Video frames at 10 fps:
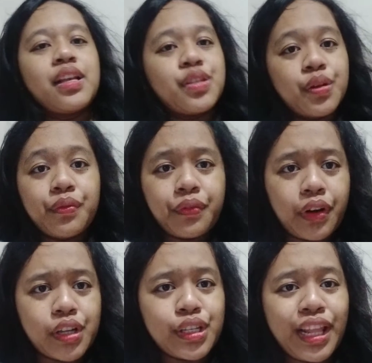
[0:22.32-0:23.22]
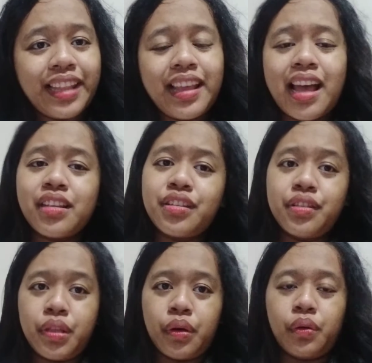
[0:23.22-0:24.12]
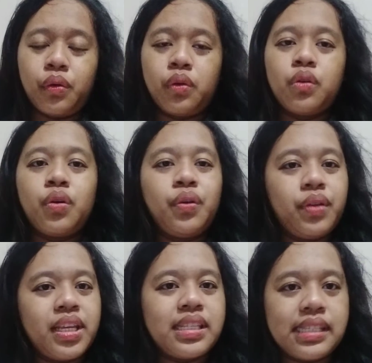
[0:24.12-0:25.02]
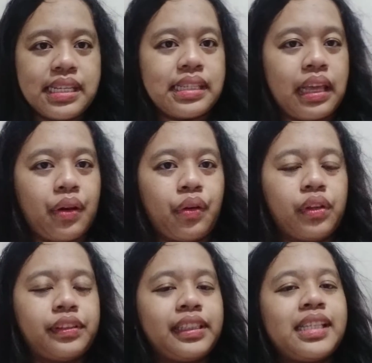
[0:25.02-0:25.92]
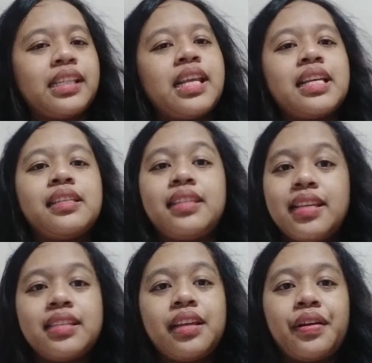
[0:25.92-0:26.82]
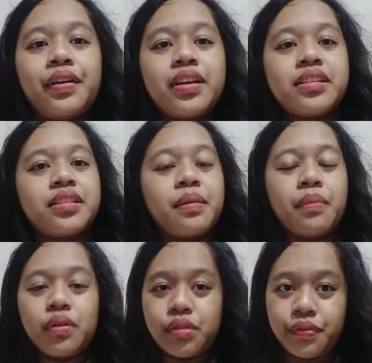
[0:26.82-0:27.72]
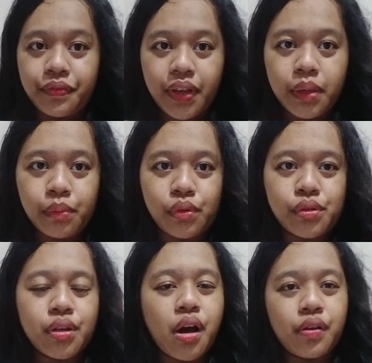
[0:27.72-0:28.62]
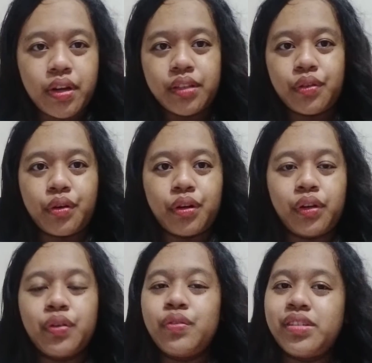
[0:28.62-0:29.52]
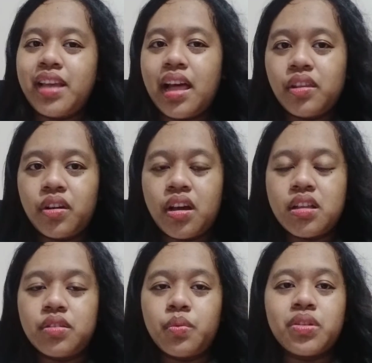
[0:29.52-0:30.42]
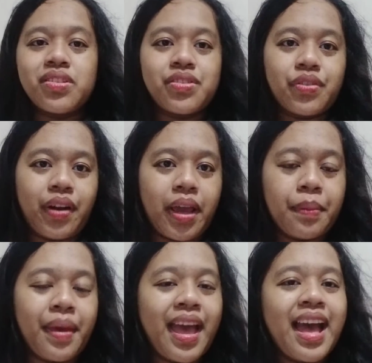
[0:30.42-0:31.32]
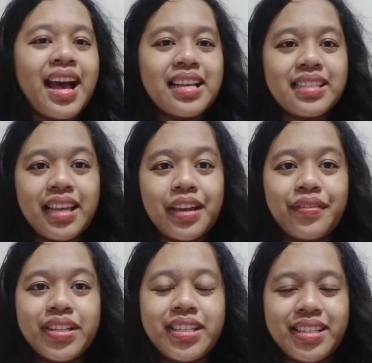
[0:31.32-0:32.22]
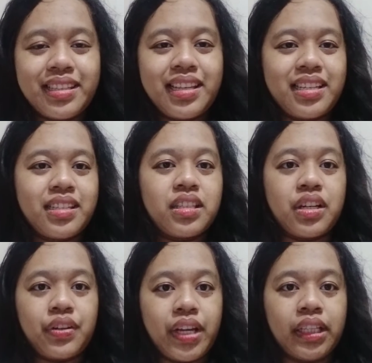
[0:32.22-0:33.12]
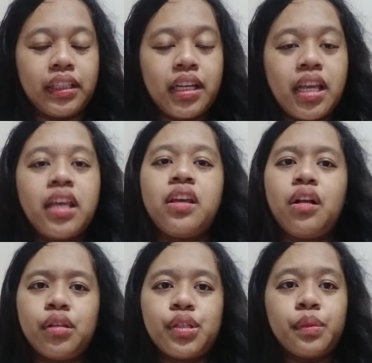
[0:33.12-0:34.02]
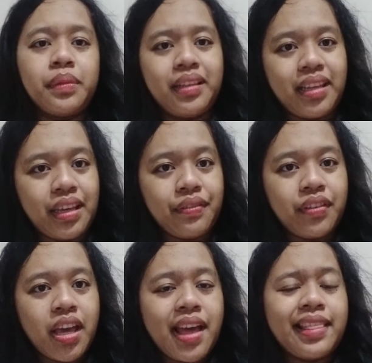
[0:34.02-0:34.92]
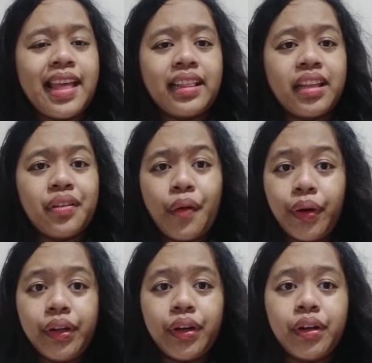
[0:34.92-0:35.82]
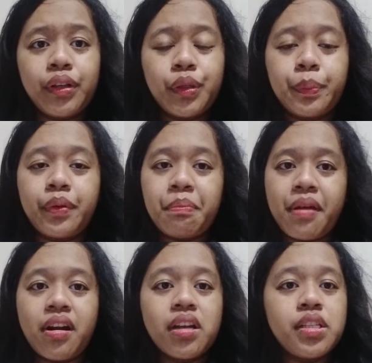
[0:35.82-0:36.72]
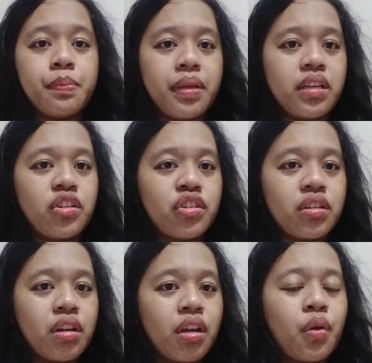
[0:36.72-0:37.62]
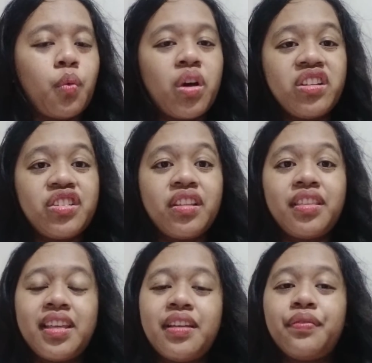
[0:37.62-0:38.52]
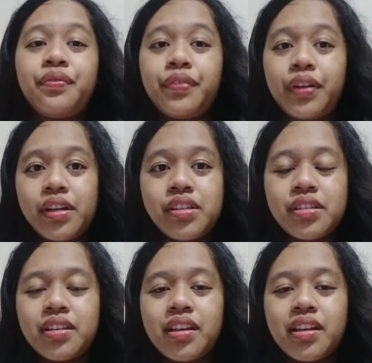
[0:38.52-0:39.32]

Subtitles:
So first, let us know who is Cicero. Cicero is the most famous orator whose eloquence was described as a resistless torrent. He also believed that in order to prepare a speech, one should first